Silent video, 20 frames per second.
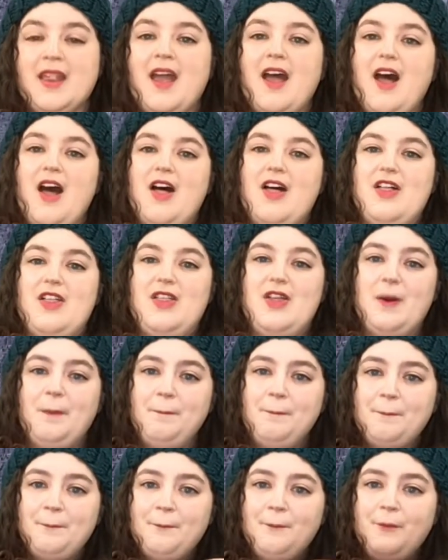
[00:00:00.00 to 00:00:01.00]
The
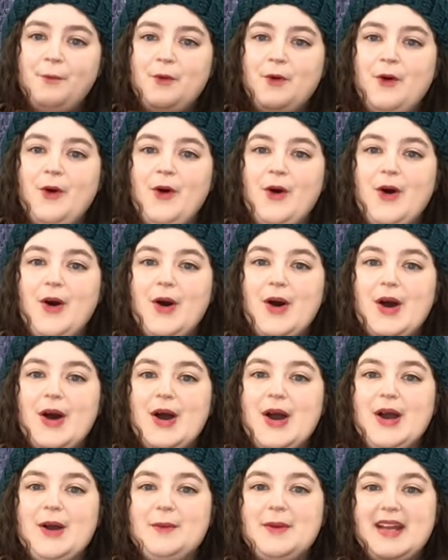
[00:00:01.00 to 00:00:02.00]
more
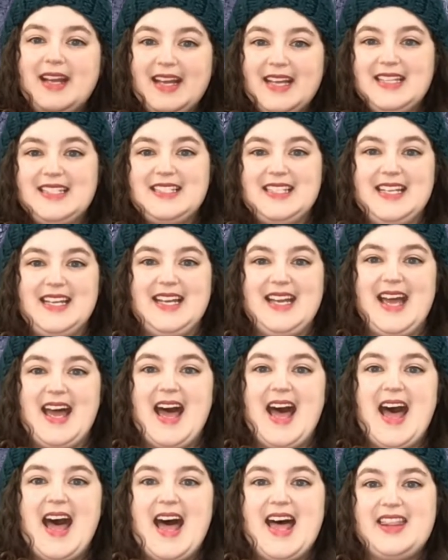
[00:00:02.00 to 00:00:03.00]
we get
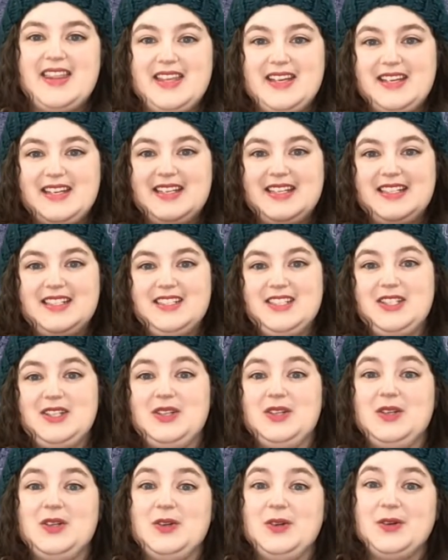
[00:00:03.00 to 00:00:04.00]
together,
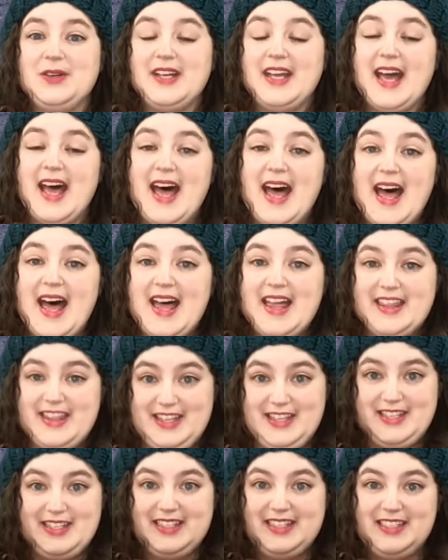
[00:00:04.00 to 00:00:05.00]

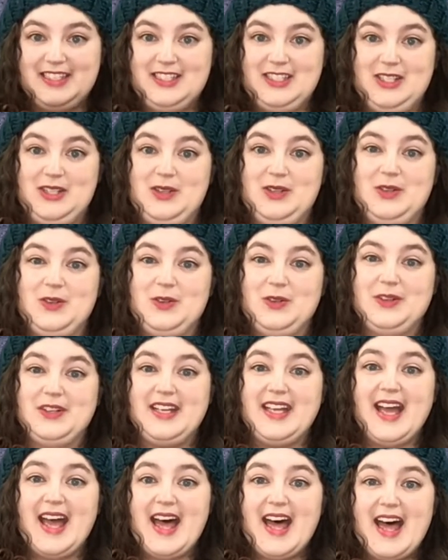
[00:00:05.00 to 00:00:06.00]
together,
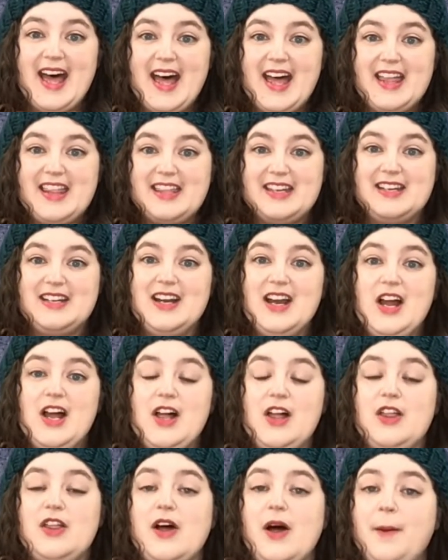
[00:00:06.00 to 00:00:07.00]
together,
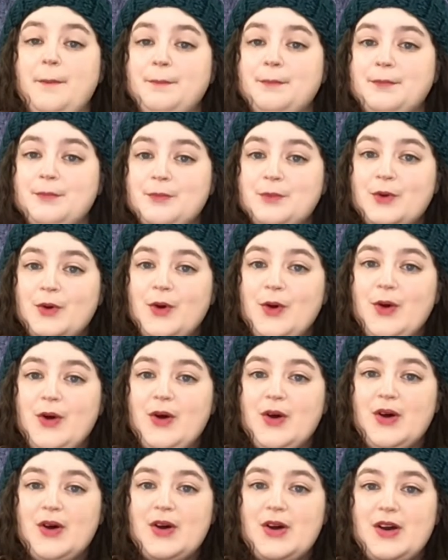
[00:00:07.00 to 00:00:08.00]
the
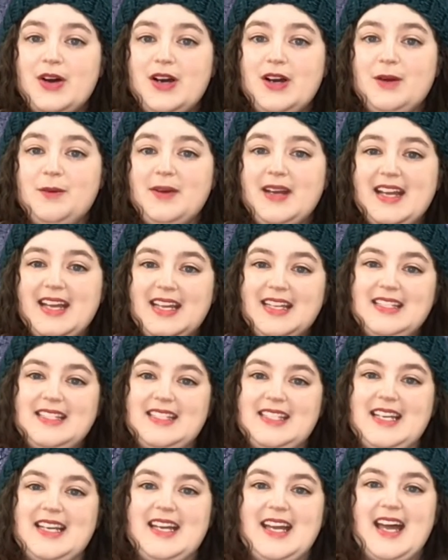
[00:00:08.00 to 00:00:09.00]
more we get
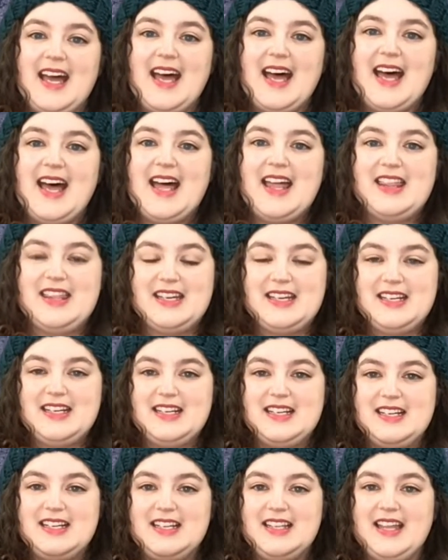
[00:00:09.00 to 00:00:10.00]
together,
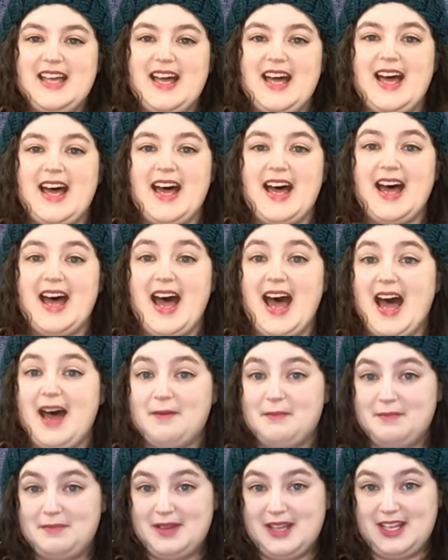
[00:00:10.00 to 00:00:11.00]
the
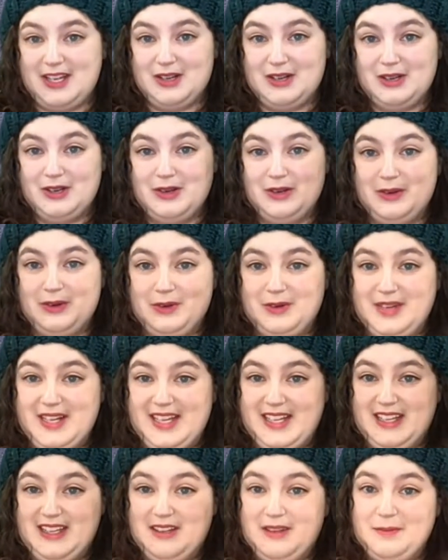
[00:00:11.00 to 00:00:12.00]
happier
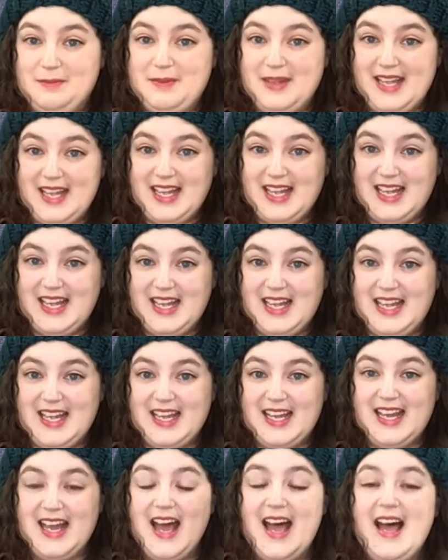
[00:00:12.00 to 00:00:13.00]
we'll be.
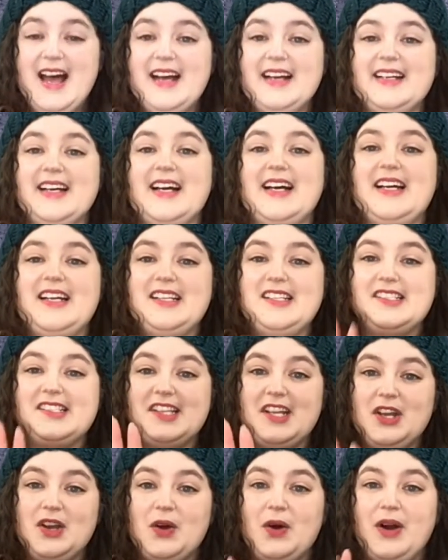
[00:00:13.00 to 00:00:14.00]
'Cause
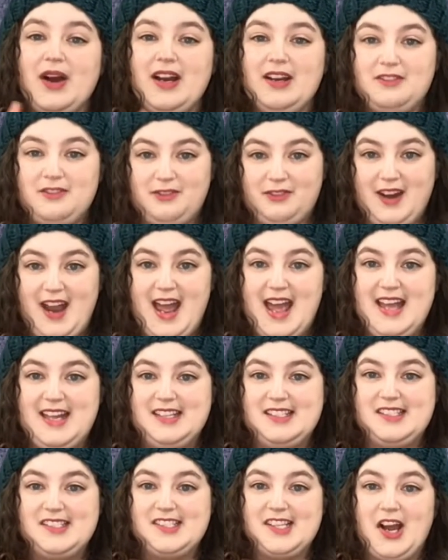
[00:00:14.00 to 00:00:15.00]
your friends
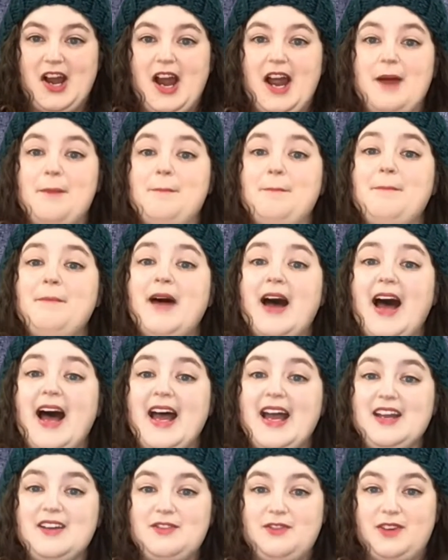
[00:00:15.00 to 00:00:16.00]
are my
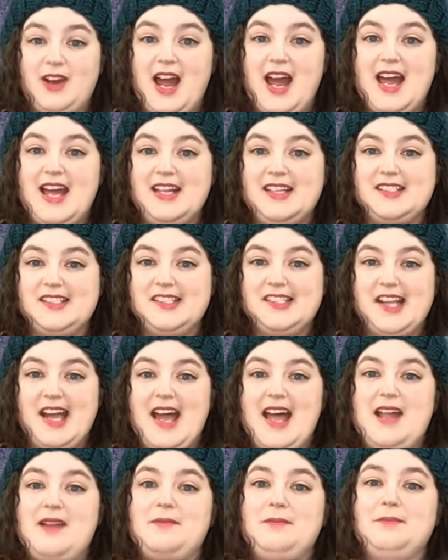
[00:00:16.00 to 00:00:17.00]
friends
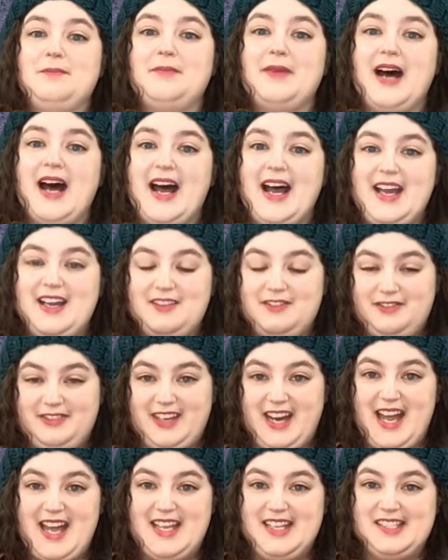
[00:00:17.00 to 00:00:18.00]
and my
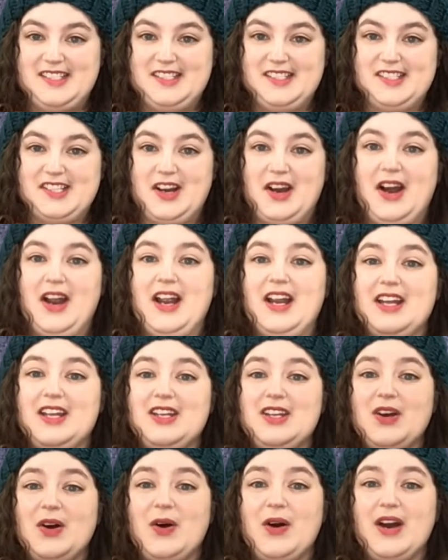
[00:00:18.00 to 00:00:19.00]
friends are
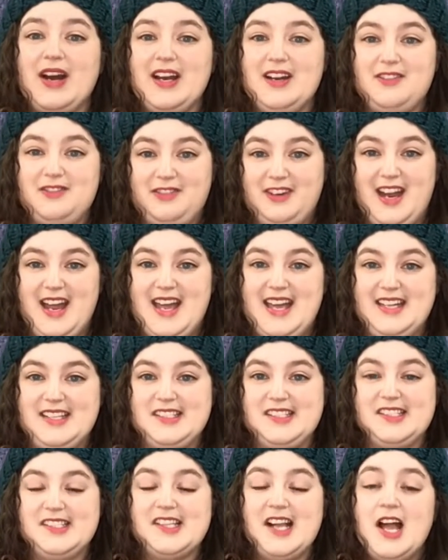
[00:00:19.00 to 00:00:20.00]
your friends.
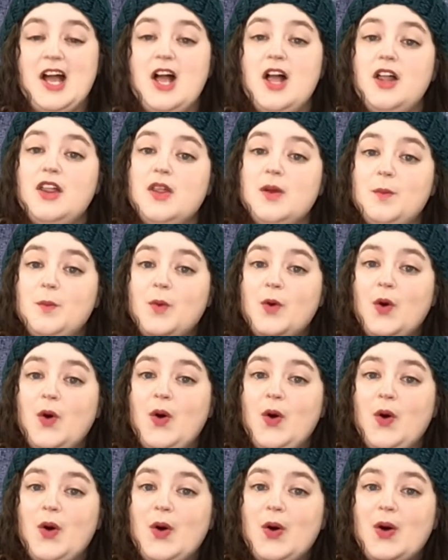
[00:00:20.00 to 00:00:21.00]
The
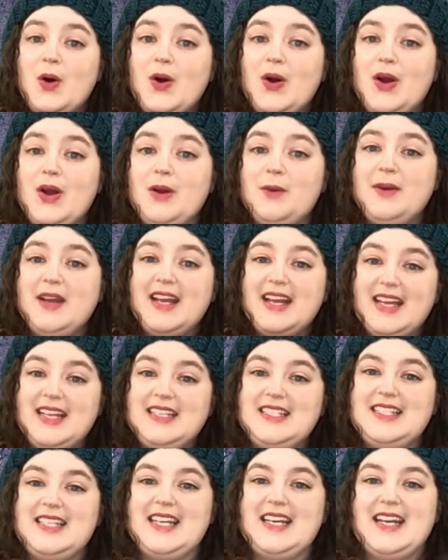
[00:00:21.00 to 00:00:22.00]
more we get
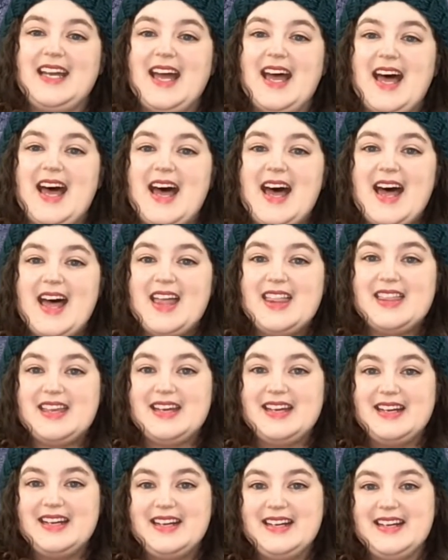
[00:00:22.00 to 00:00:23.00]

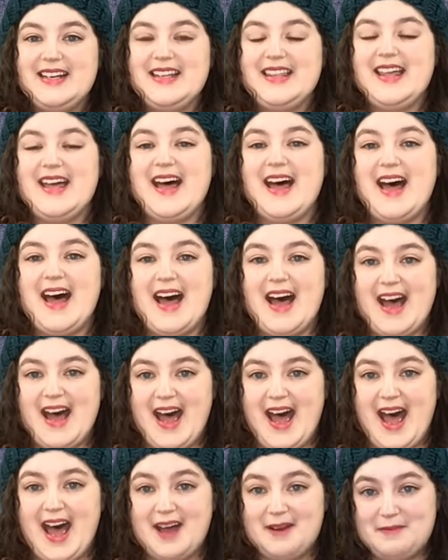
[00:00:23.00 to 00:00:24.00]
together, the
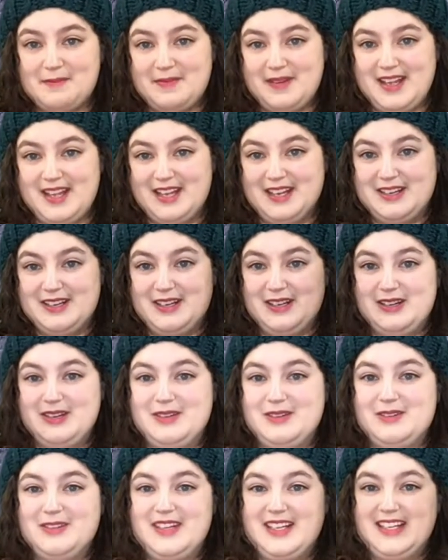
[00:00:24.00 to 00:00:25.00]
happier
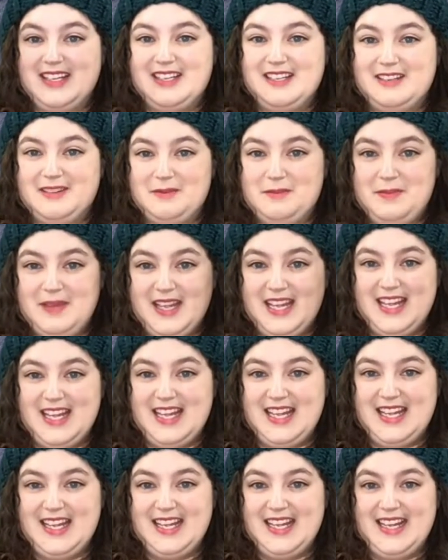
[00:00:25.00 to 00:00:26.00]
we'll
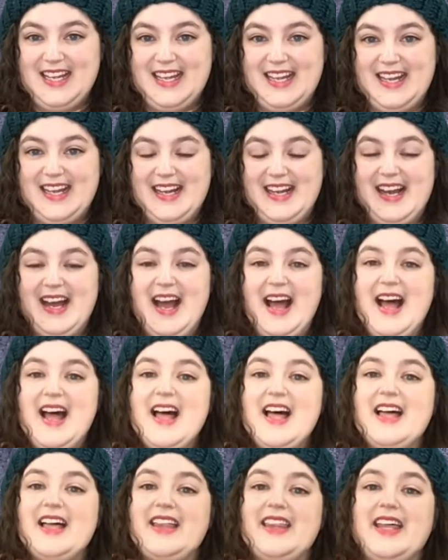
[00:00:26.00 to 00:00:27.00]
be.
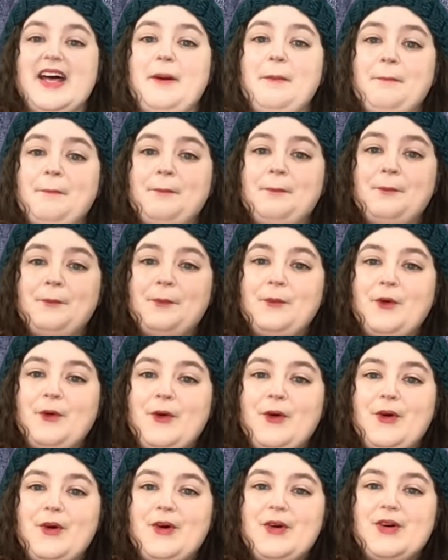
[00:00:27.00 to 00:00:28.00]
The
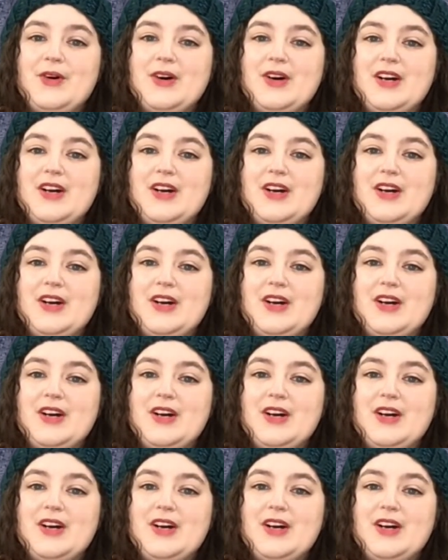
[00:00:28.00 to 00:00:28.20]
more